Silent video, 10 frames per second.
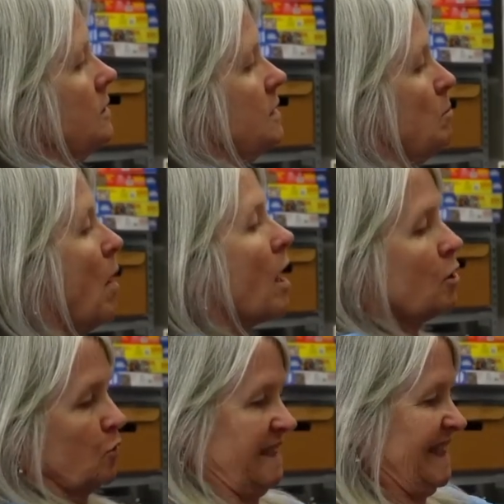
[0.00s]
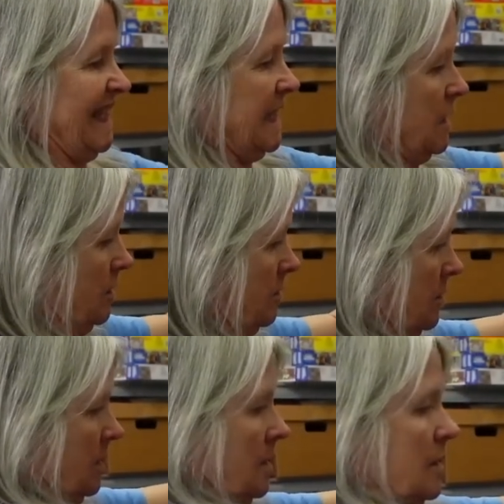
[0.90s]
democracy.
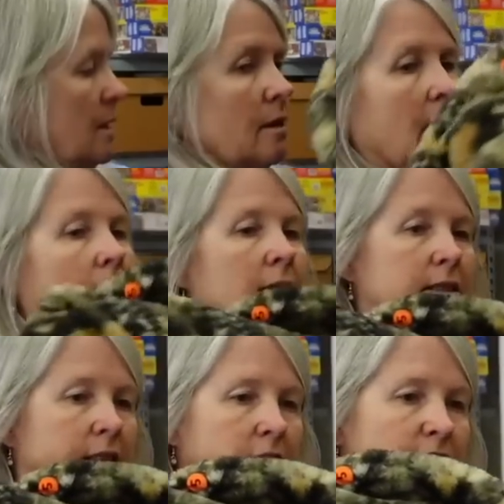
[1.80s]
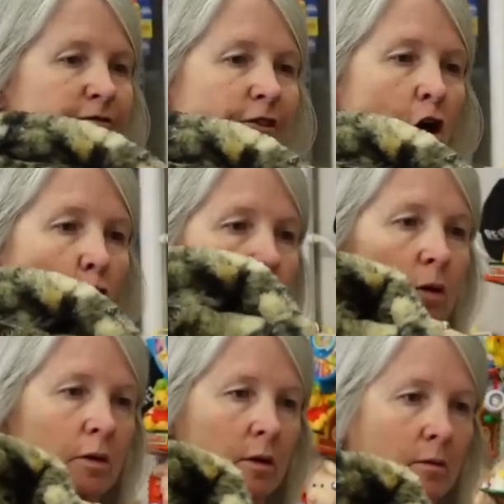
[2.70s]
Guess it's a faux.
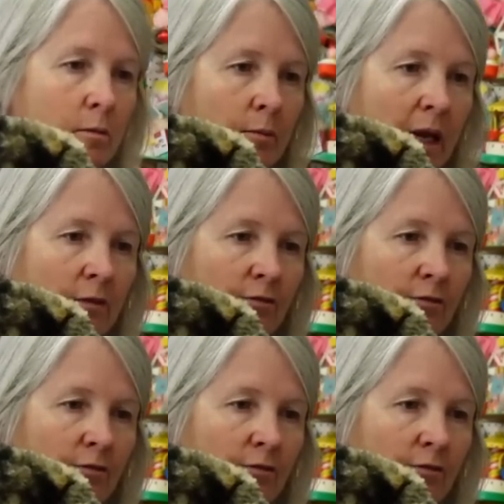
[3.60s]
Paid